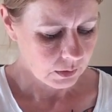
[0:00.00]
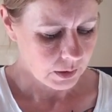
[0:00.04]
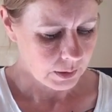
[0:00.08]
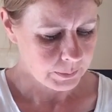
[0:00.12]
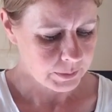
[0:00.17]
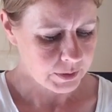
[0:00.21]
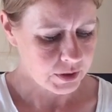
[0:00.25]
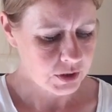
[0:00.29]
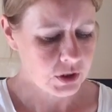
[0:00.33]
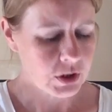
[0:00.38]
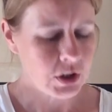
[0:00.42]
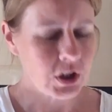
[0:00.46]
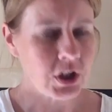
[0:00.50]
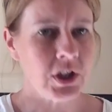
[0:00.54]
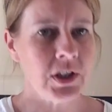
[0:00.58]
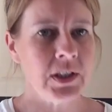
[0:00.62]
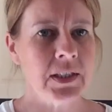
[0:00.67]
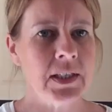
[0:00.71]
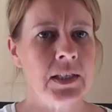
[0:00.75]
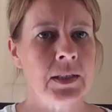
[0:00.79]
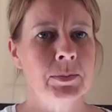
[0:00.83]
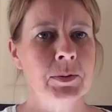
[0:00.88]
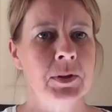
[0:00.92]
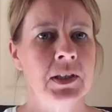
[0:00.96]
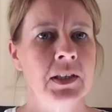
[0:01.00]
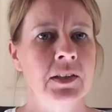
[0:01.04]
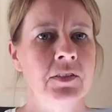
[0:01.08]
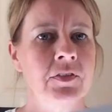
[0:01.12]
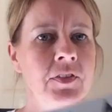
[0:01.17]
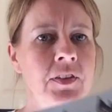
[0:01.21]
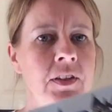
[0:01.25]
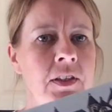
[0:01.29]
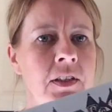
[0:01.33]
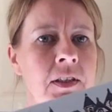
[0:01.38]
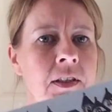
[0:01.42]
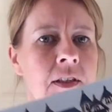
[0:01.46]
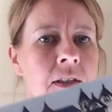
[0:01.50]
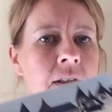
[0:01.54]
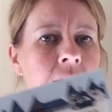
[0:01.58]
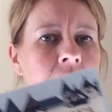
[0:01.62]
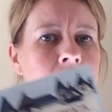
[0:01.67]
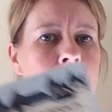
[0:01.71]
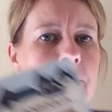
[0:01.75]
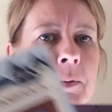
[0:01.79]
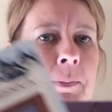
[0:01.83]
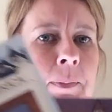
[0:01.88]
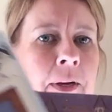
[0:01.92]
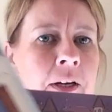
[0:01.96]
I was searching desperately for these
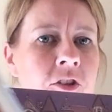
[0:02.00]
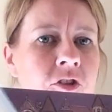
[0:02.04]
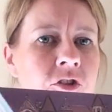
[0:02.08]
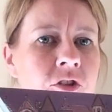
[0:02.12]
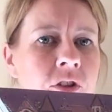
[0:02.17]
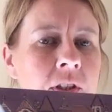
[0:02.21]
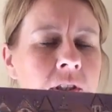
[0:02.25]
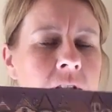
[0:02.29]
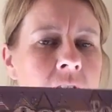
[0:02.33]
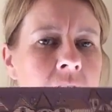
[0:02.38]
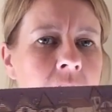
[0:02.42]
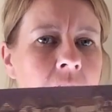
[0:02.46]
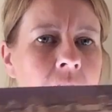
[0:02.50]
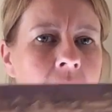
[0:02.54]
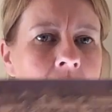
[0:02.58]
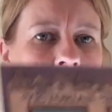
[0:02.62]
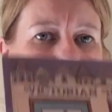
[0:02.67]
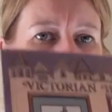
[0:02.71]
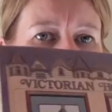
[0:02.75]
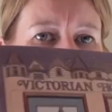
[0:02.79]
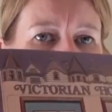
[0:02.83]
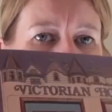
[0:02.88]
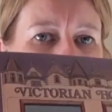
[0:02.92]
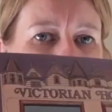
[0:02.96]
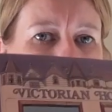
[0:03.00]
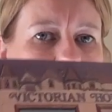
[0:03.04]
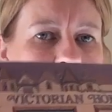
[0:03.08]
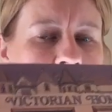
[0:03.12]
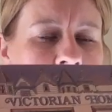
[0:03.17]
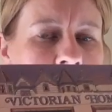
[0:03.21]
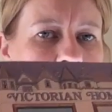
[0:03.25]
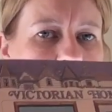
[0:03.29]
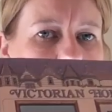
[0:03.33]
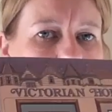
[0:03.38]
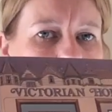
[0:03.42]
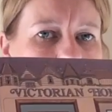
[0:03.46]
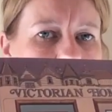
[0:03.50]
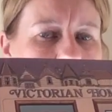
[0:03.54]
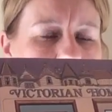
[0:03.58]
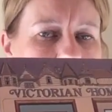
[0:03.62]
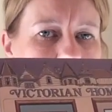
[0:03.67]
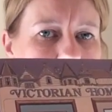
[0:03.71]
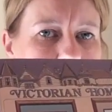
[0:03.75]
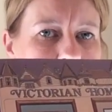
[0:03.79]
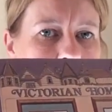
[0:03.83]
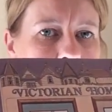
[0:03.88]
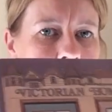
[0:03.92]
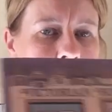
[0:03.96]
Debbie Patrick designs and I managed to get
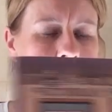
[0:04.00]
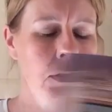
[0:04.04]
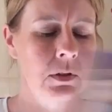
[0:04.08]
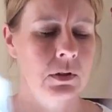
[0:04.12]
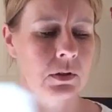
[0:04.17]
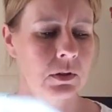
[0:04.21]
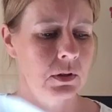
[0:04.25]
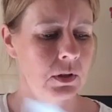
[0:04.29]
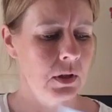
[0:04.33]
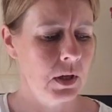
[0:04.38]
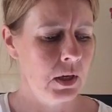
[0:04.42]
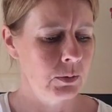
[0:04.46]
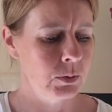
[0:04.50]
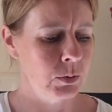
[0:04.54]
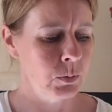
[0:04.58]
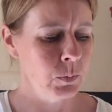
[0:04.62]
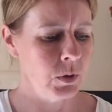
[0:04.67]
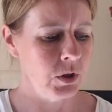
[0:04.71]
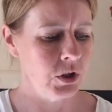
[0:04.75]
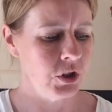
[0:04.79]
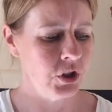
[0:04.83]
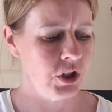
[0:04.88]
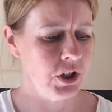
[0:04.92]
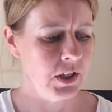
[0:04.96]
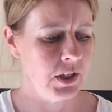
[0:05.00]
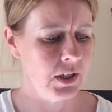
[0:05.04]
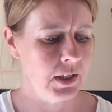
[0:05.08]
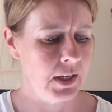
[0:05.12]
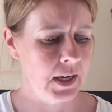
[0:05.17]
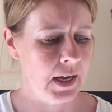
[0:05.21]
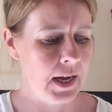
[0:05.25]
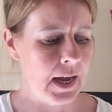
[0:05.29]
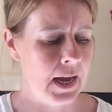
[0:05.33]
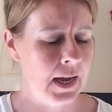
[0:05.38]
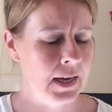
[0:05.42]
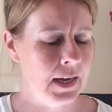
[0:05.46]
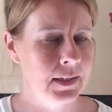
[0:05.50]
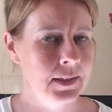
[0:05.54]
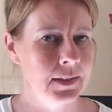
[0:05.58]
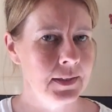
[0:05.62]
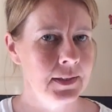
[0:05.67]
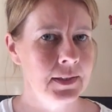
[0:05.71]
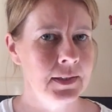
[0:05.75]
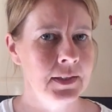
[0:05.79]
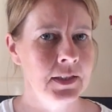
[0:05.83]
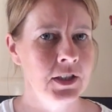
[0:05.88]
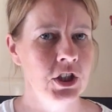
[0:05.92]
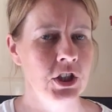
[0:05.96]
these ones. I was watching Alice
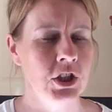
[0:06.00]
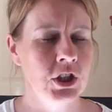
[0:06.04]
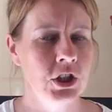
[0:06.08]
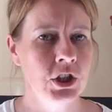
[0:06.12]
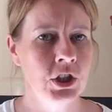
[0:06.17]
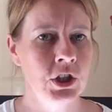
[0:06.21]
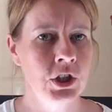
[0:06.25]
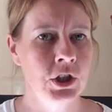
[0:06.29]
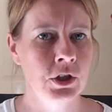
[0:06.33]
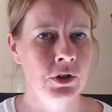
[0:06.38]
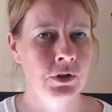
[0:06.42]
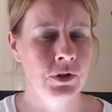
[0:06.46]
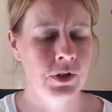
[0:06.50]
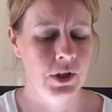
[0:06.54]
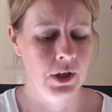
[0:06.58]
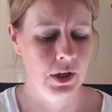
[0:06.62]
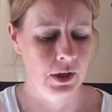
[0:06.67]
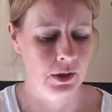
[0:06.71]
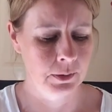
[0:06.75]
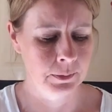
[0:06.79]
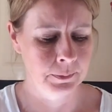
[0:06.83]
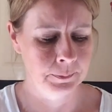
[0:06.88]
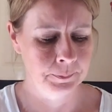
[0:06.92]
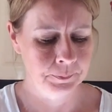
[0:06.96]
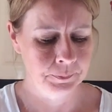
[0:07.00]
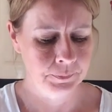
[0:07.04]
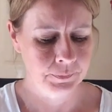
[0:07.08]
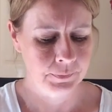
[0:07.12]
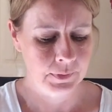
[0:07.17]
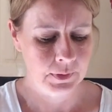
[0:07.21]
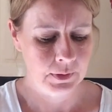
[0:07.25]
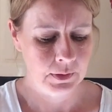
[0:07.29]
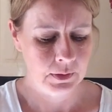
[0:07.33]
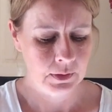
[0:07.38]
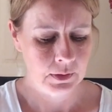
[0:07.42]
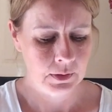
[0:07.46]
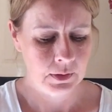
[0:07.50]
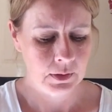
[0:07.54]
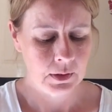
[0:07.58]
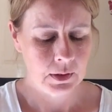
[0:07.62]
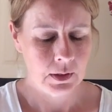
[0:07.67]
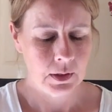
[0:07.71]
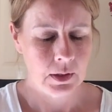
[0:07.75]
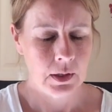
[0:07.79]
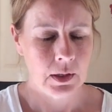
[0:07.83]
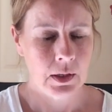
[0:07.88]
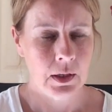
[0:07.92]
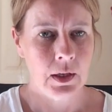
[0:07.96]
Stitching Studio
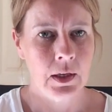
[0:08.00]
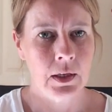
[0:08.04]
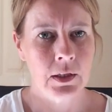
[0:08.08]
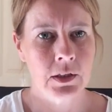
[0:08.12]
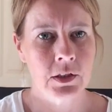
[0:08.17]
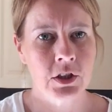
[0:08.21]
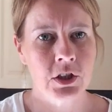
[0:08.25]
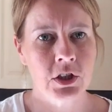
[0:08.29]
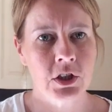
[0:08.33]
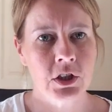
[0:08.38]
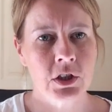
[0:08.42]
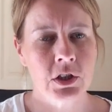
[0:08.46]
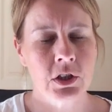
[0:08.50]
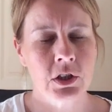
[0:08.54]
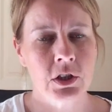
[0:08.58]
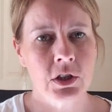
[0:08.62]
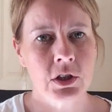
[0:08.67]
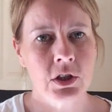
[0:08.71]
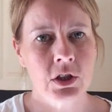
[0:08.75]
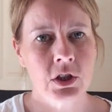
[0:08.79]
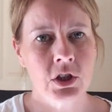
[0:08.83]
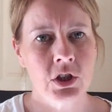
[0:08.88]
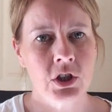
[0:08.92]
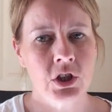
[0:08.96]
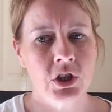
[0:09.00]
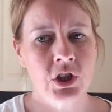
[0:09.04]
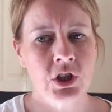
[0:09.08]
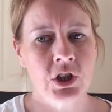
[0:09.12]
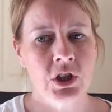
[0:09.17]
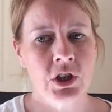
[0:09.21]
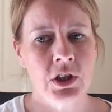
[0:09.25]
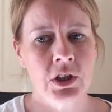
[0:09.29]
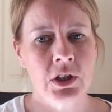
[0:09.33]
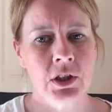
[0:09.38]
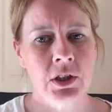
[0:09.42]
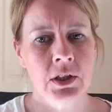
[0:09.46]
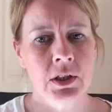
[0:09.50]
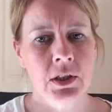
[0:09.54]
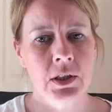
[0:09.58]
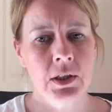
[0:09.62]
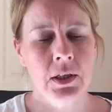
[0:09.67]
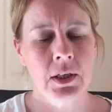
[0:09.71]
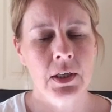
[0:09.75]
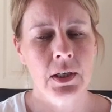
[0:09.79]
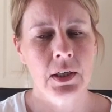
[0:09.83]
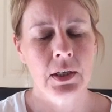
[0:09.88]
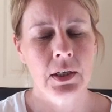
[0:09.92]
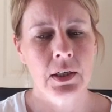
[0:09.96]
and she
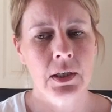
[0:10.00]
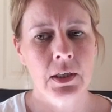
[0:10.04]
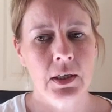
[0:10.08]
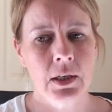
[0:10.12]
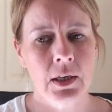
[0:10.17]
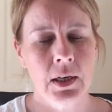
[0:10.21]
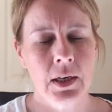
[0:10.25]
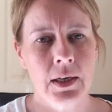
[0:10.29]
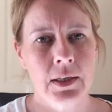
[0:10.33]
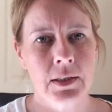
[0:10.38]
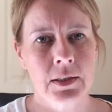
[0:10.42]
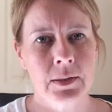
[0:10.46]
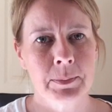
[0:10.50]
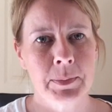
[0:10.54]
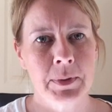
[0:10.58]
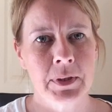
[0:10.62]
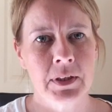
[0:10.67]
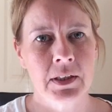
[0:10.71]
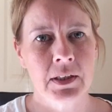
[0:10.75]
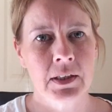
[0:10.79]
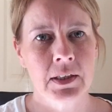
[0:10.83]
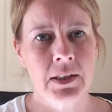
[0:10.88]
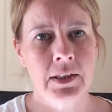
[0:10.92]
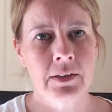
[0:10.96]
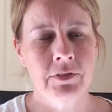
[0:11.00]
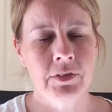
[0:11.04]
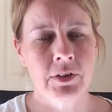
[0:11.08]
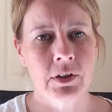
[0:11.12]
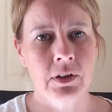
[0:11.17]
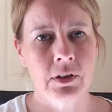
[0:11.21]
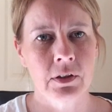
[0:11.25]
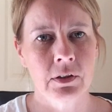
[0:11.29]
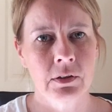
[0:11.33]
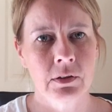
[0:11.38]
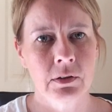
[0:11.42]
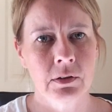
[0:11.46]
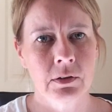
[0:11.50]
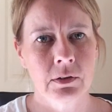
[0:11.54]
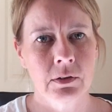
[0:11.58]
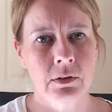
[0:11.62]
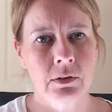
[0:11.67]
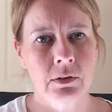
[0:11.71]
has been given